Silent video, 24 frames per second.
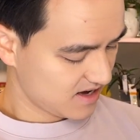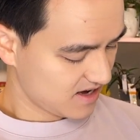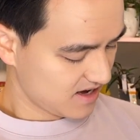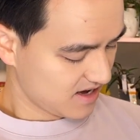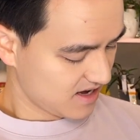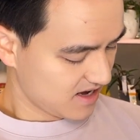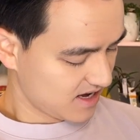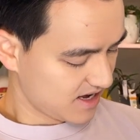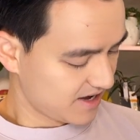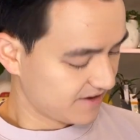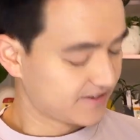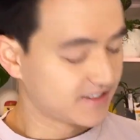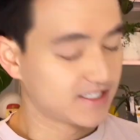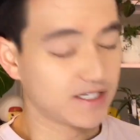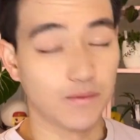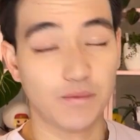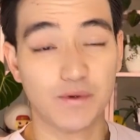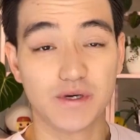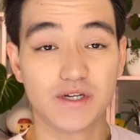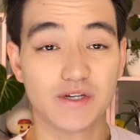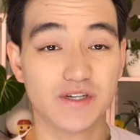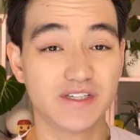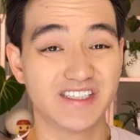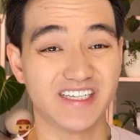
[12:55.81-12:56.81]
If someone
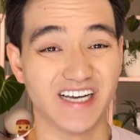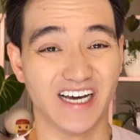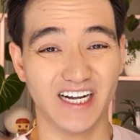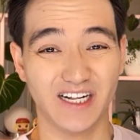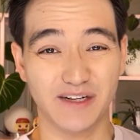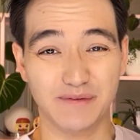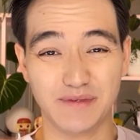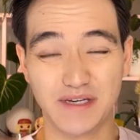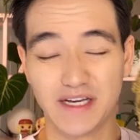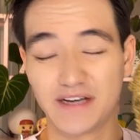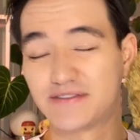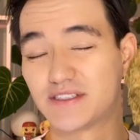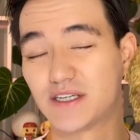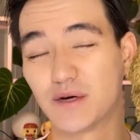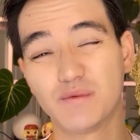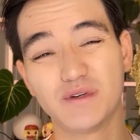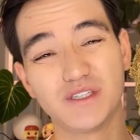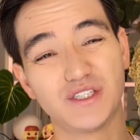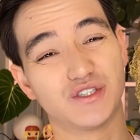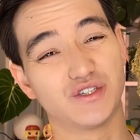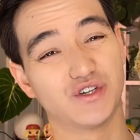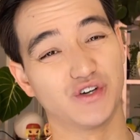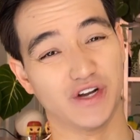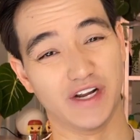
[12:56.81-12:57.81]
could tell me, if someone's
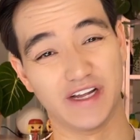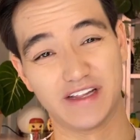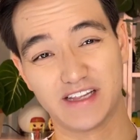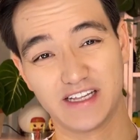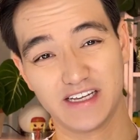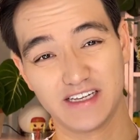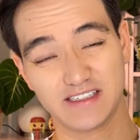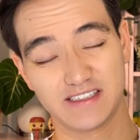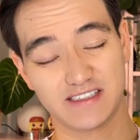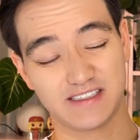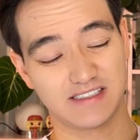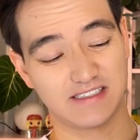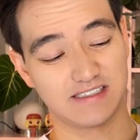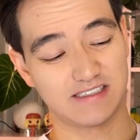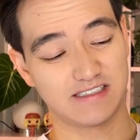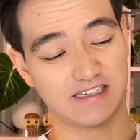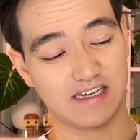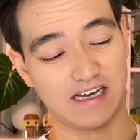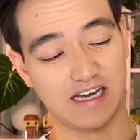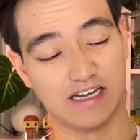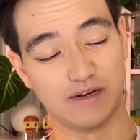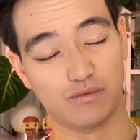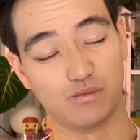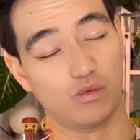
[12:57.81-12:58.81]
good at this,
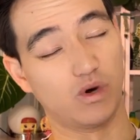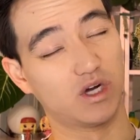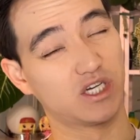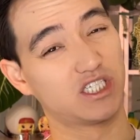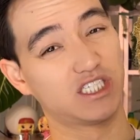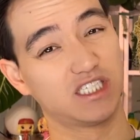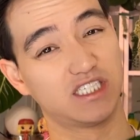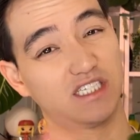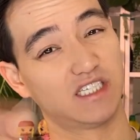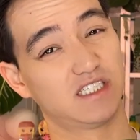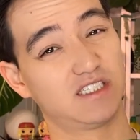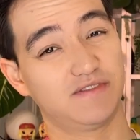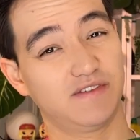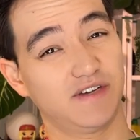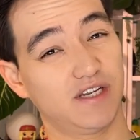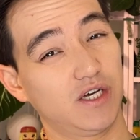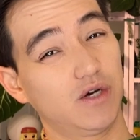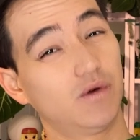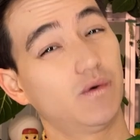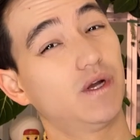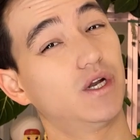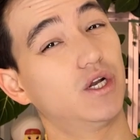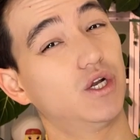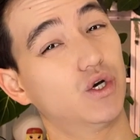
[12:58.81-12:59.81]
and watches this video
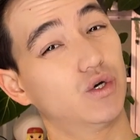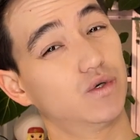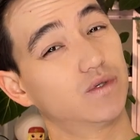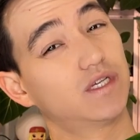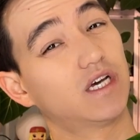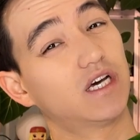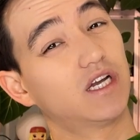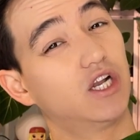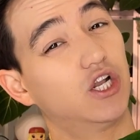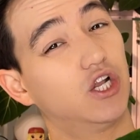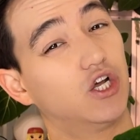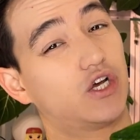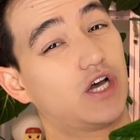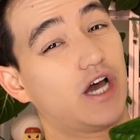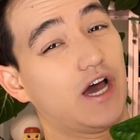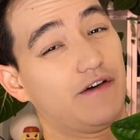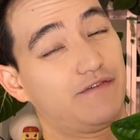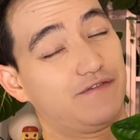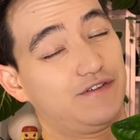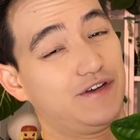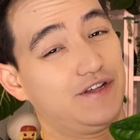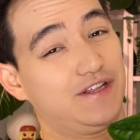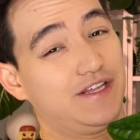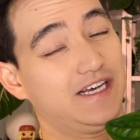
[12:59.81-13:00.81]
and knows how to look
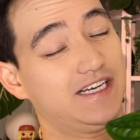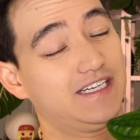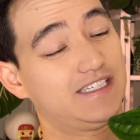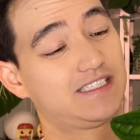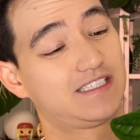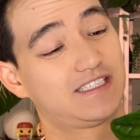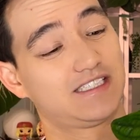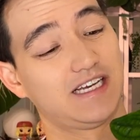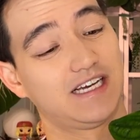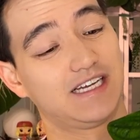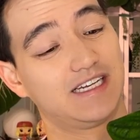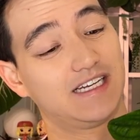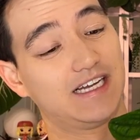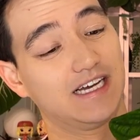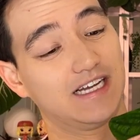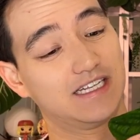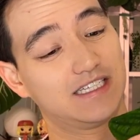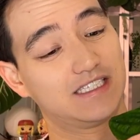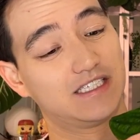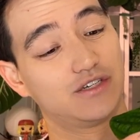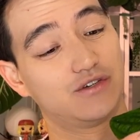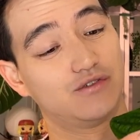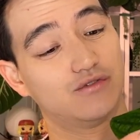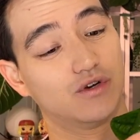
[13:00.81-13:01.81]
after this, and get it
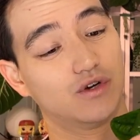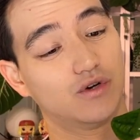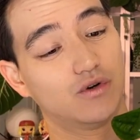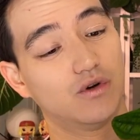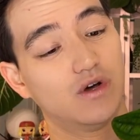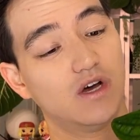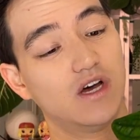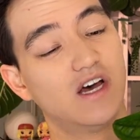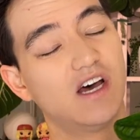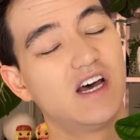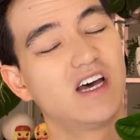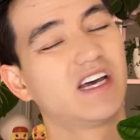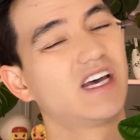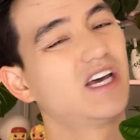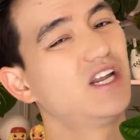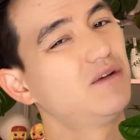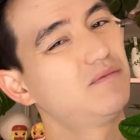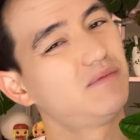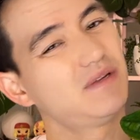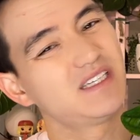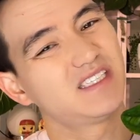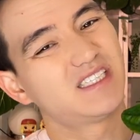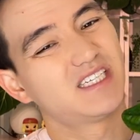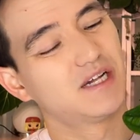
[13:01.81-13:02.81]
to grow, can you
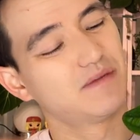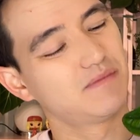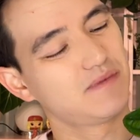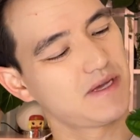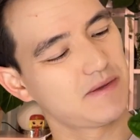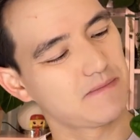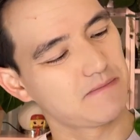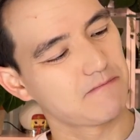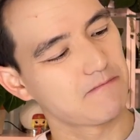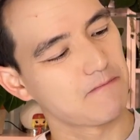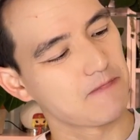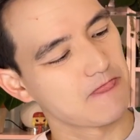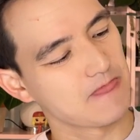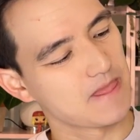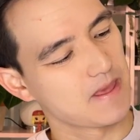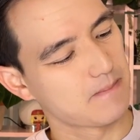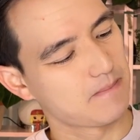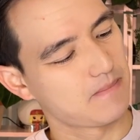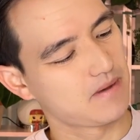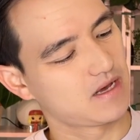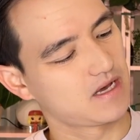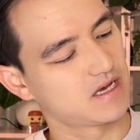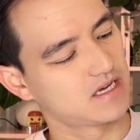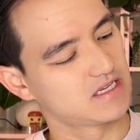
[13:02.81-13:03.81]
please tell me?
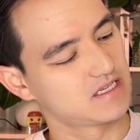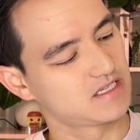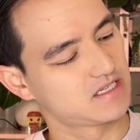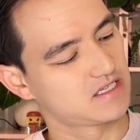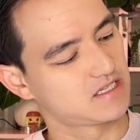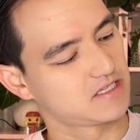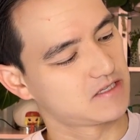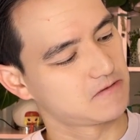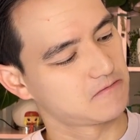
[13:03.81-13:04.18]
Because